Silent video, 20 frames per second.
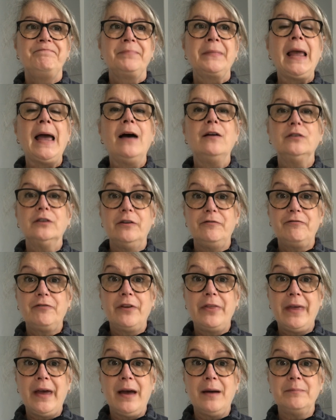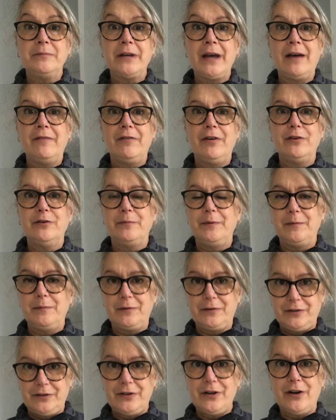outlet for them to have other people
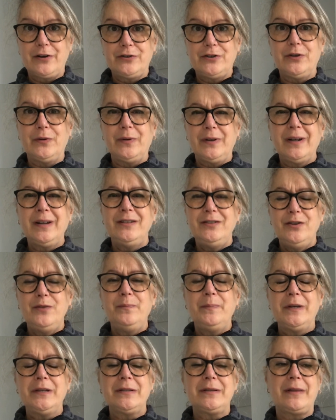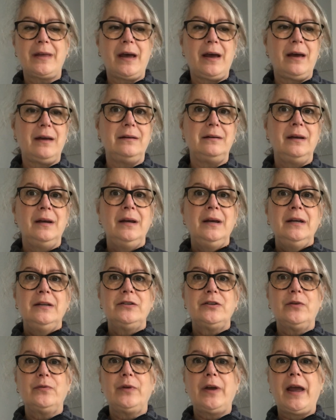to talk to, and I do miss that.
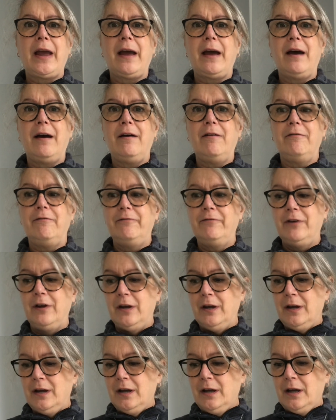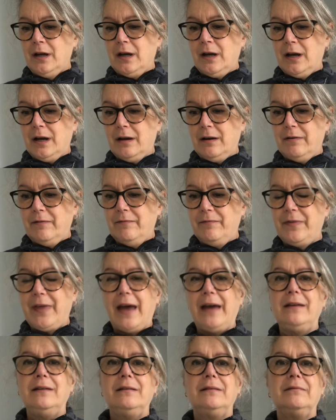Don't have
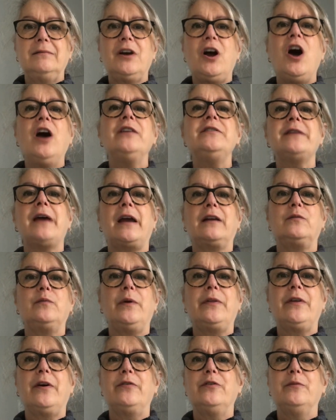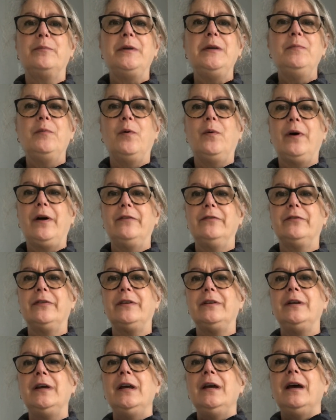that contact with other people other
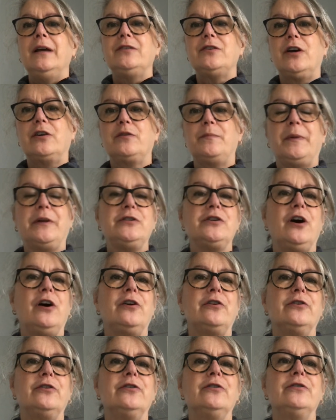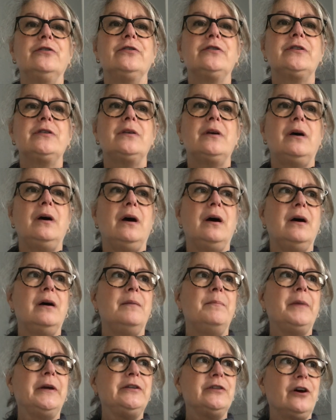than I talk to my daughters,
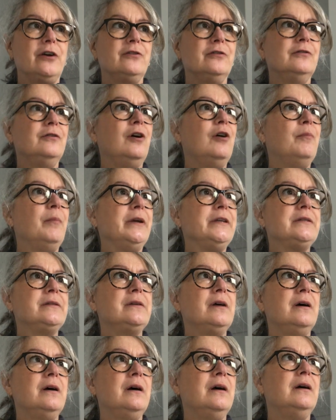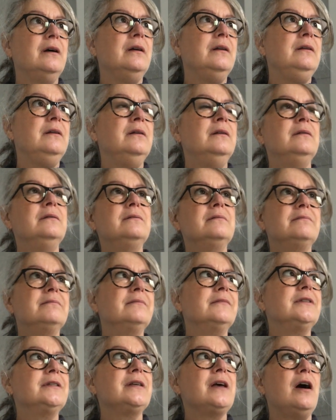my daughter-in-law, my son,
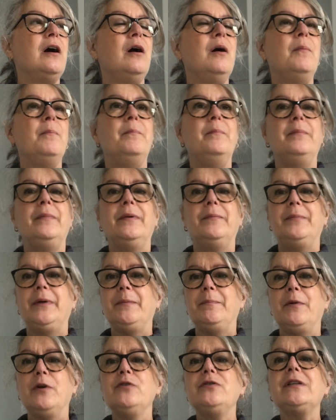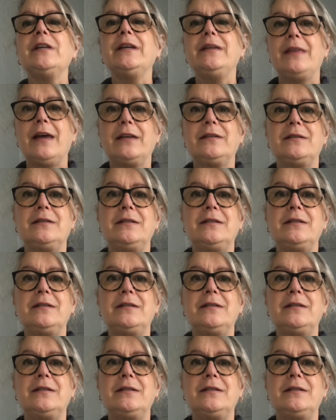but mostly that's